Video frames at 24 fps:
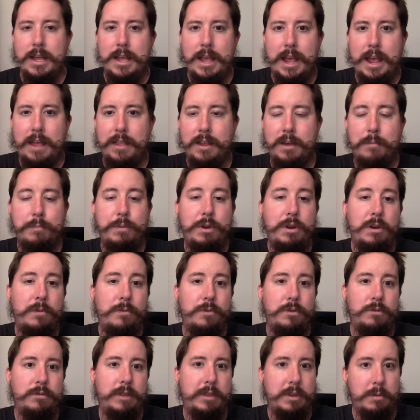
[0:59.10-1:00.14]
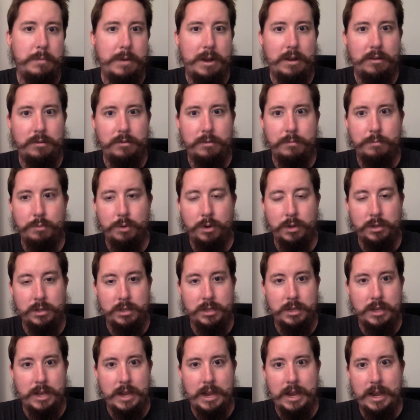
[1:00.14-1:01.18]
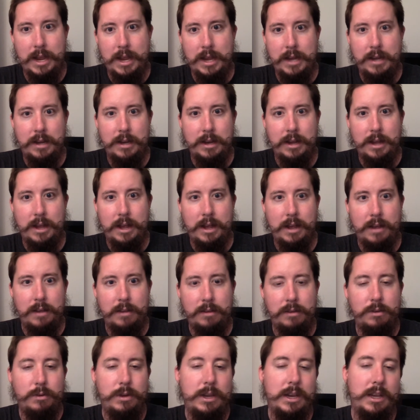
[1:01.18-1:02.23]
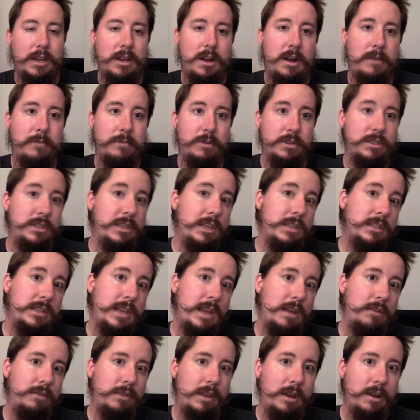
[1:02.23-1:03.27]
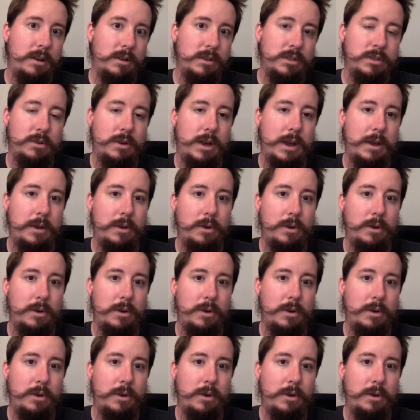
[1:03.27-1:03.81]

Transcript: and they're beautiful leather-bound books, and uh, you get a conference discount there. So I